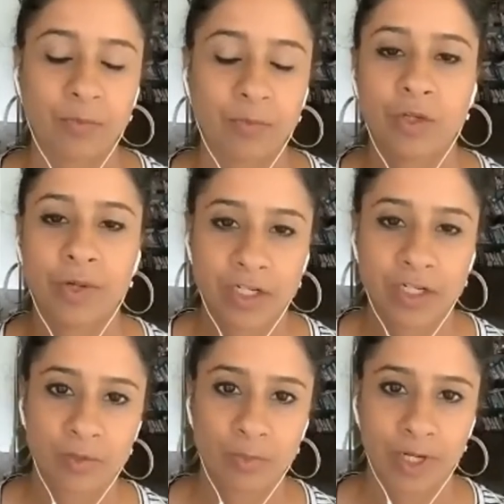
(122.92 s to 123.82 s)
you
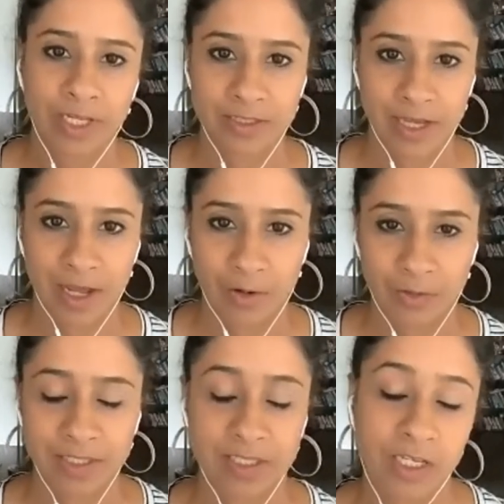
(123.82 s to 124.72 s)
actually break it down
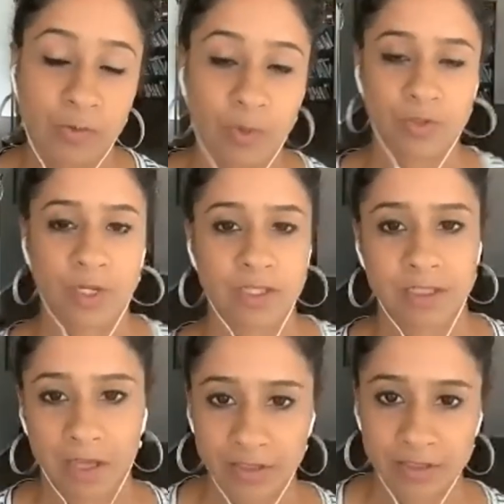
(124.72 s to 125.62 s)
and see what stress
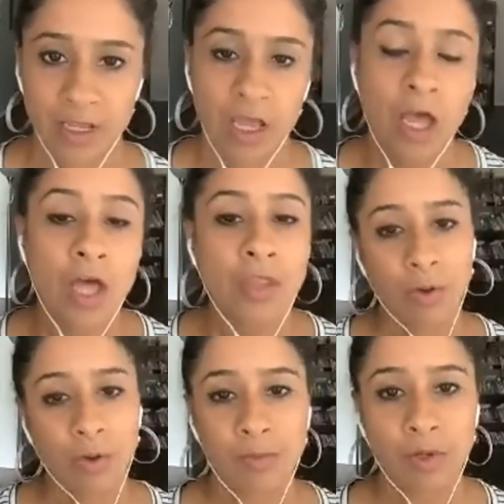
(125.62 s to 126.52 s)
does, the
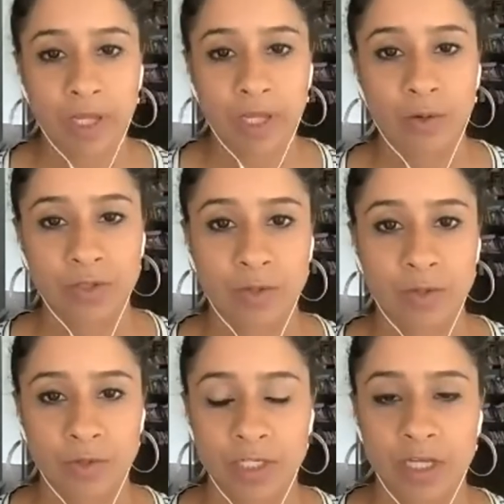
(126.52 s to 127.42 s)
hormone that goes up
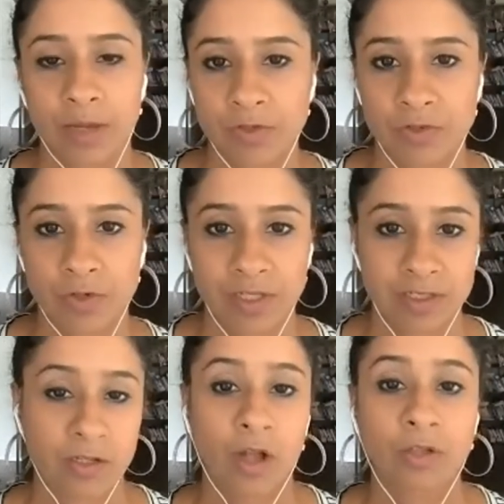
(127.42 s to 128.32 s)
during times of stress
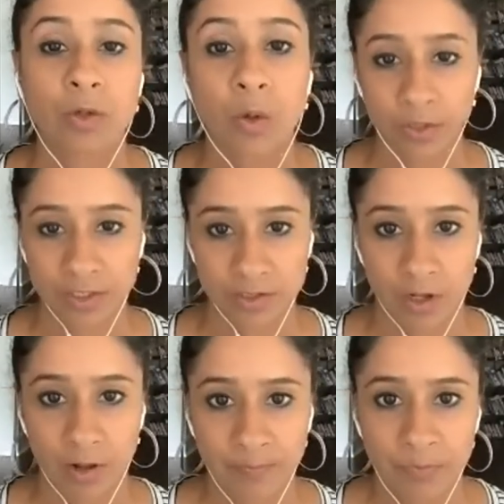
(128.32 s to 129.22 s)
is called
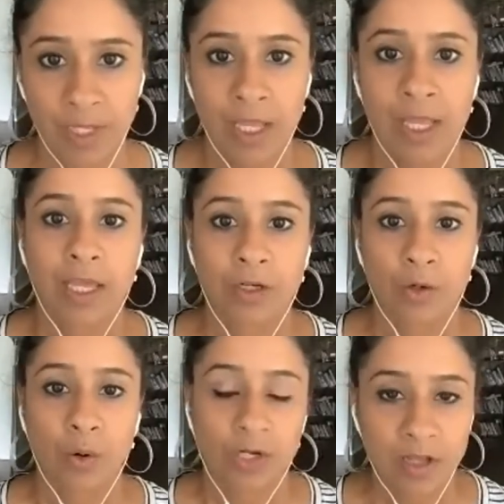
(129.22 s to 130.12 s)
cortisol. And
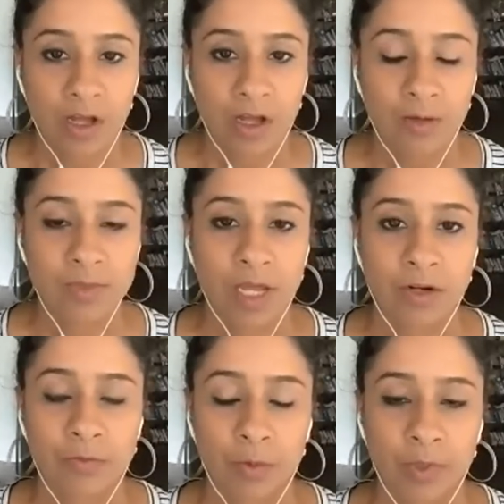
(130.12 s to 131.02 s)
cortisol comes out
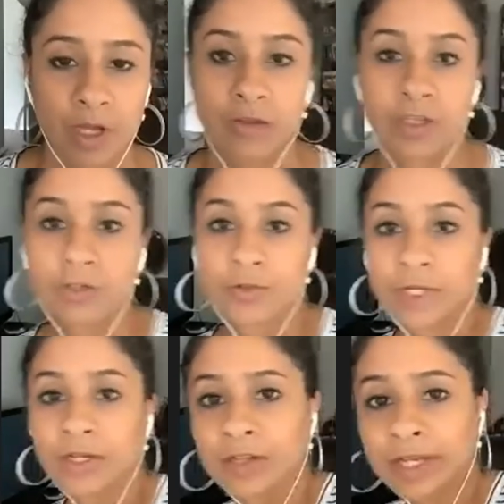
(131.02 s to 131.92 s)
of what we call the
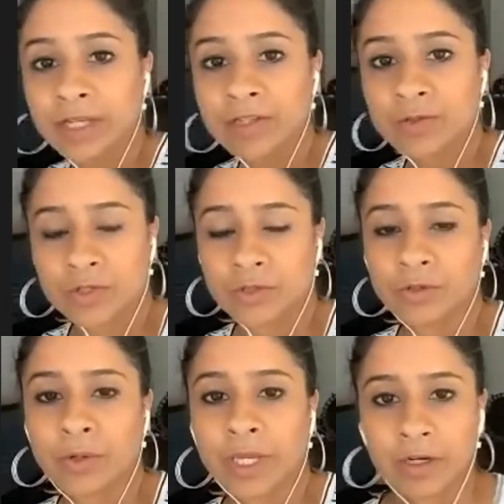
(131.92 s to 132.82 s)
adrenal glands, which are
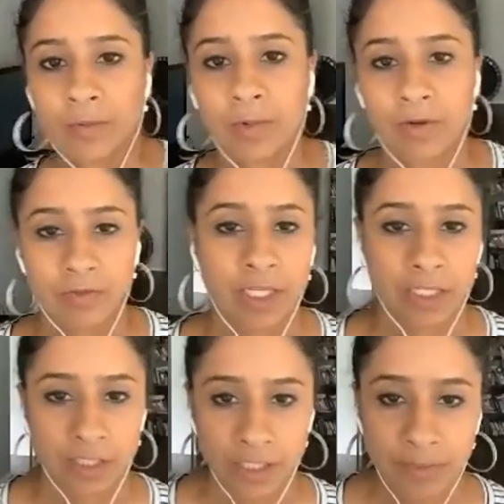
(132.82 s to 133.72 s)
located above the
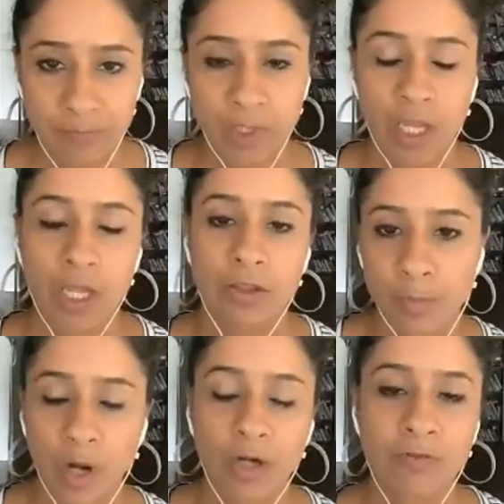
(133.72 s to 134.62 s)
kidney. And they're
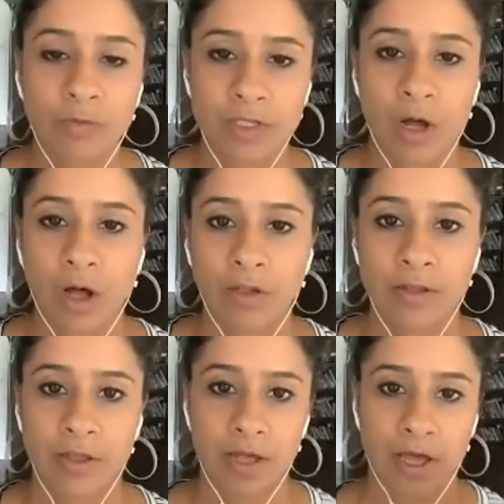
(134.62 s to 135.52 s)
part of what's called
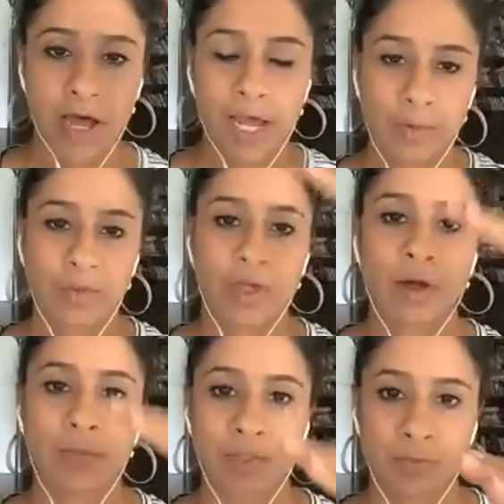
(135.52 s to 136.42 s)
the
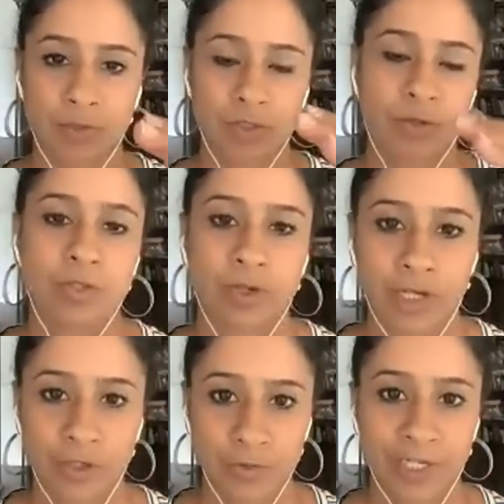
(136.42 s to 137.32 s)
hypothalamus
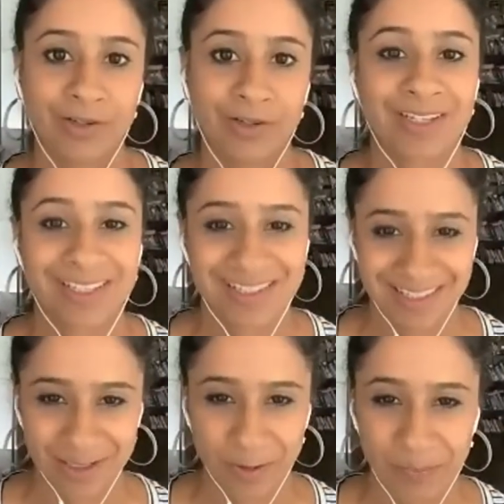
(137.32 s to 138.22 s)
pituitary adrenal
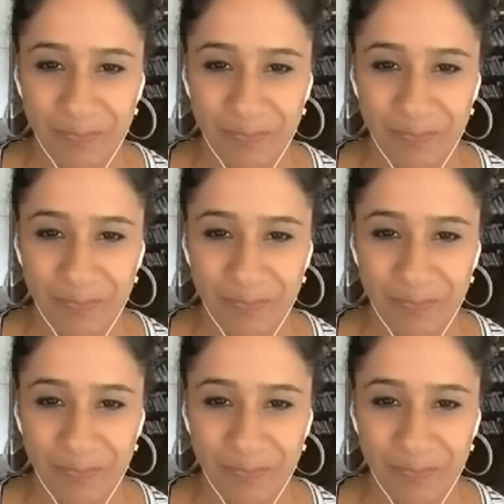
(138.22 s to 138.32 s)
system.